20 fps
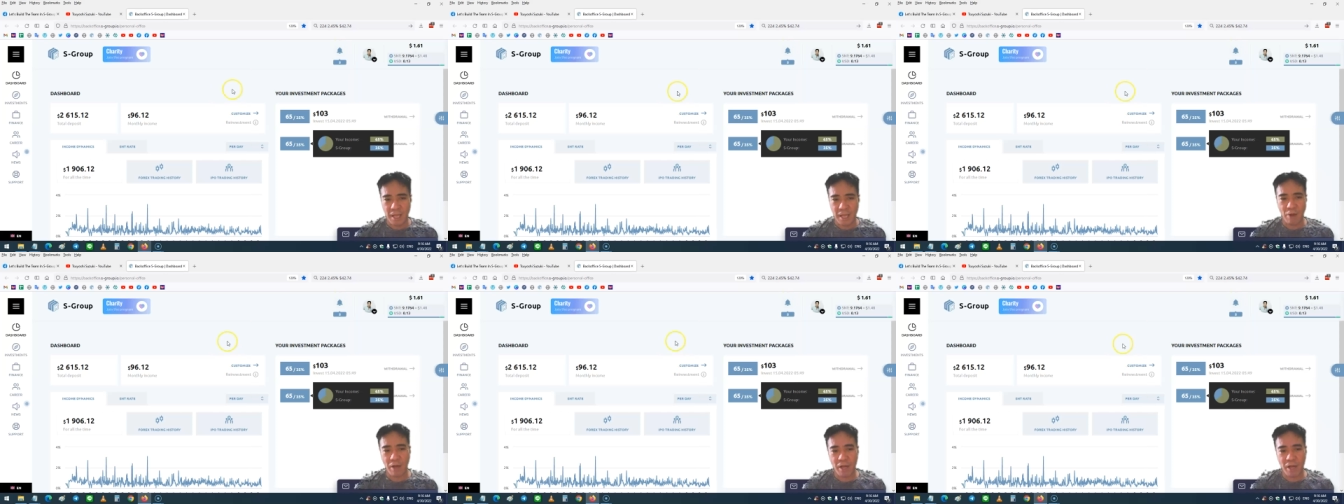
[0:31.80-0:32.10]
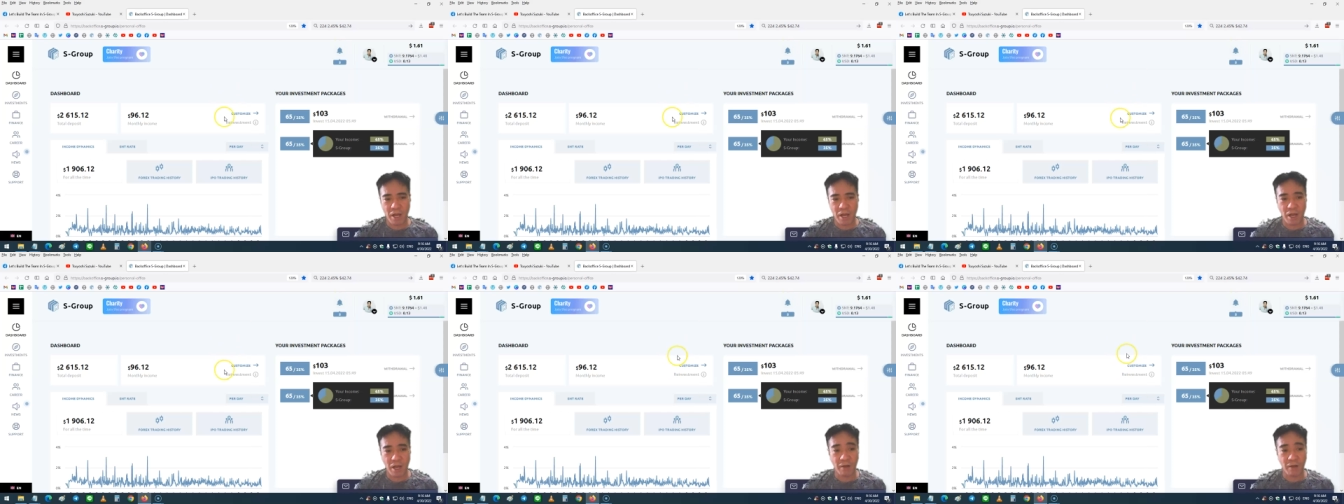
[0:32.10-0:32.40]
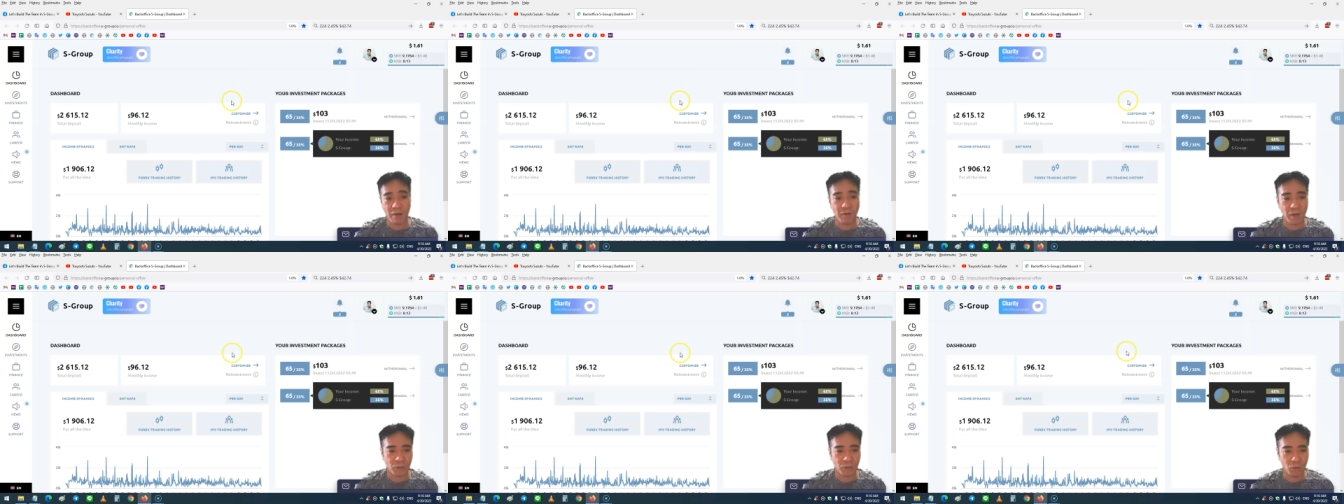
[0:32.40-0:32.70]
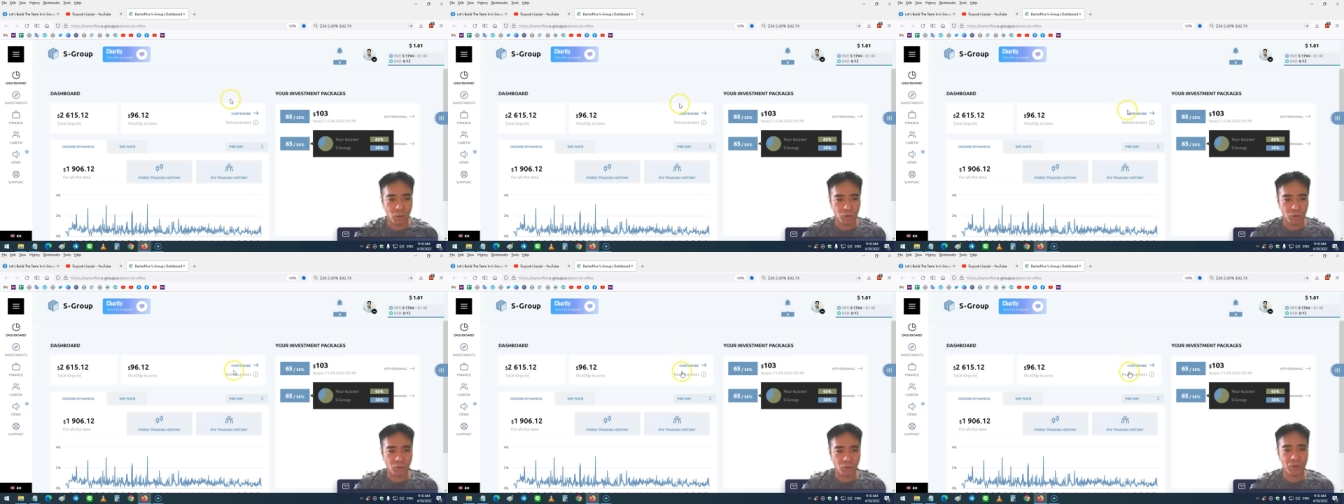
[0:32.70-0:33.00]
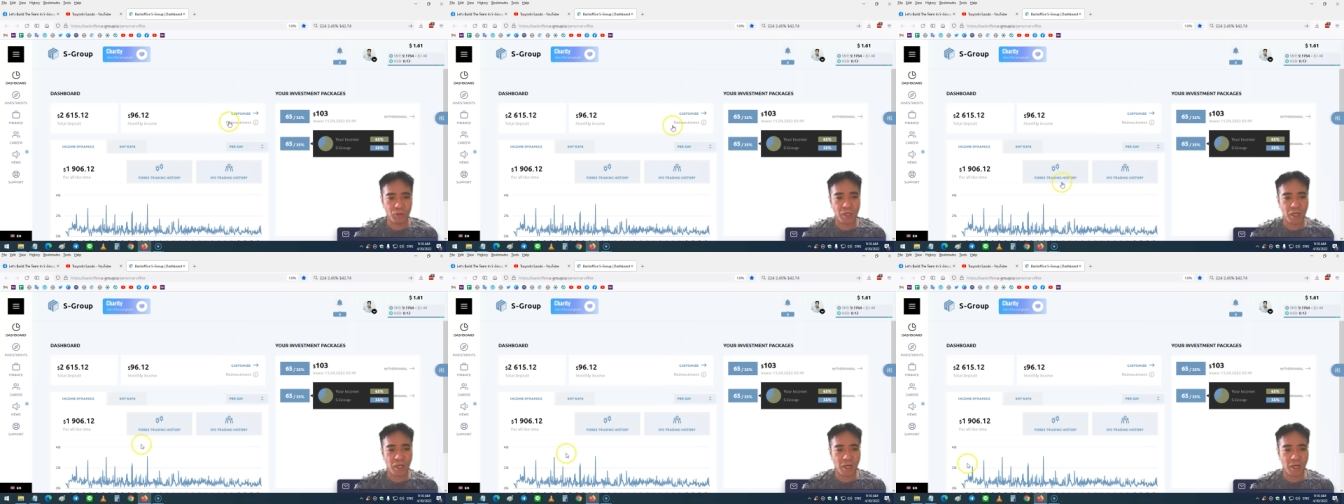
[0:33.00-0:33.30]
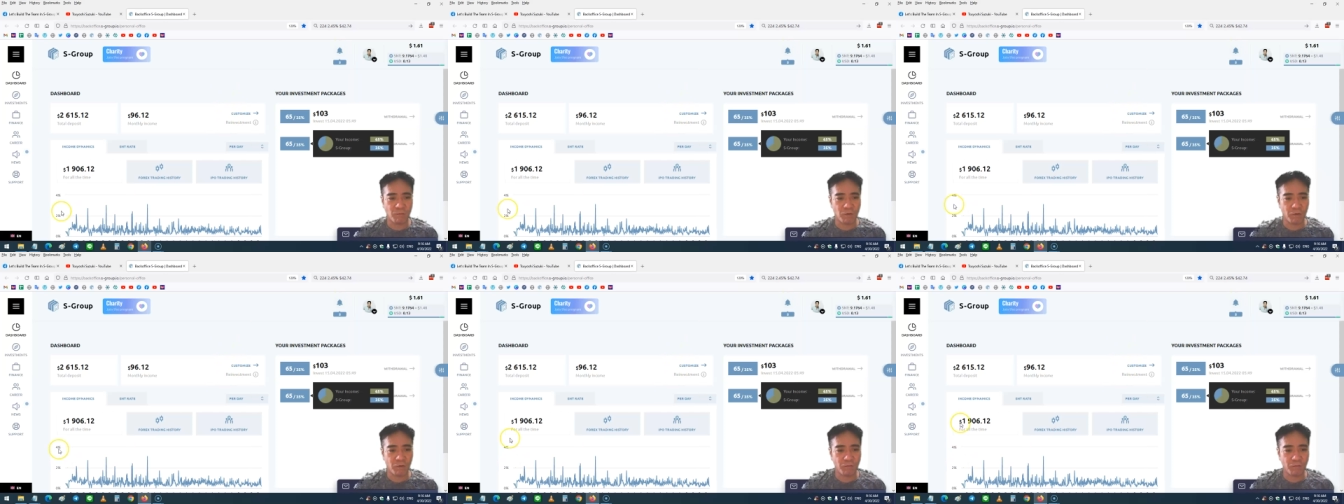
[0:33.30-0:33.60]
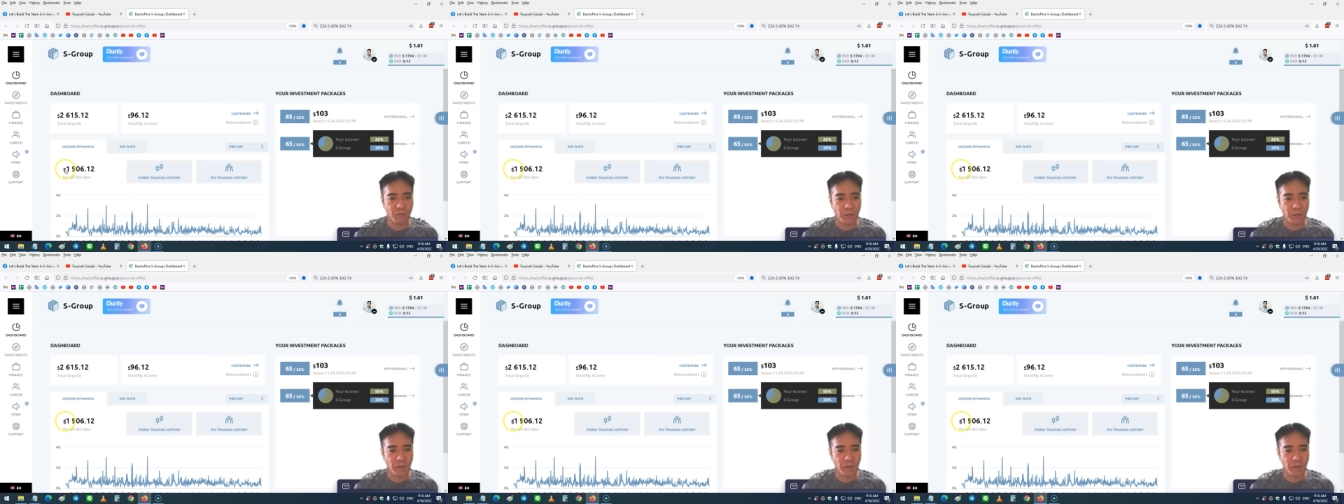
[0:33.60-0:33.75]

now I have a total income of